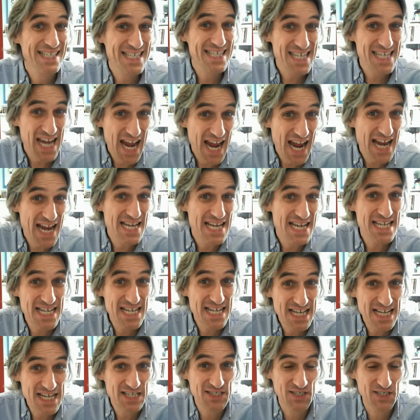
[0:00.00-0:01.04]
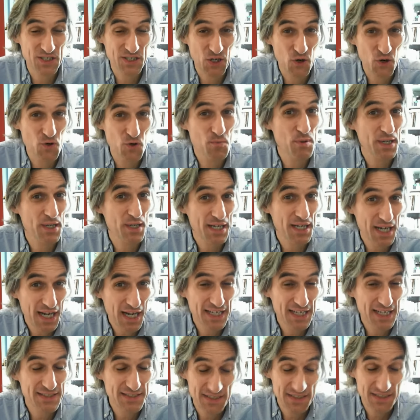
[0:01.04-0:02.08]
10 years ago but
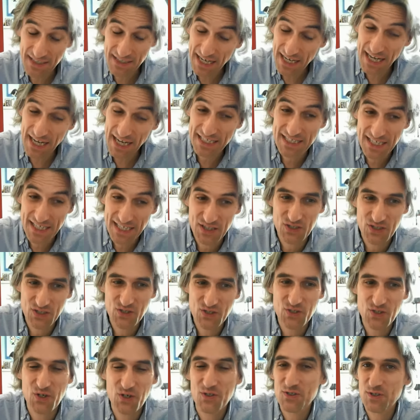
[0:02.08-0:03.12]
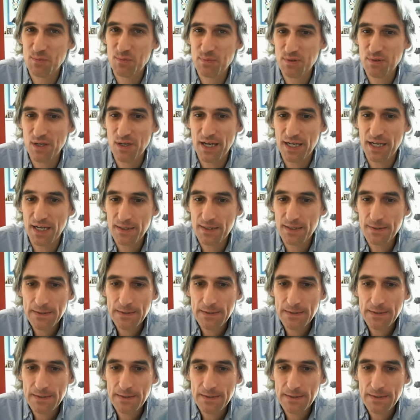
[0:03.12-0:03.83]
hadn't had the chance to play.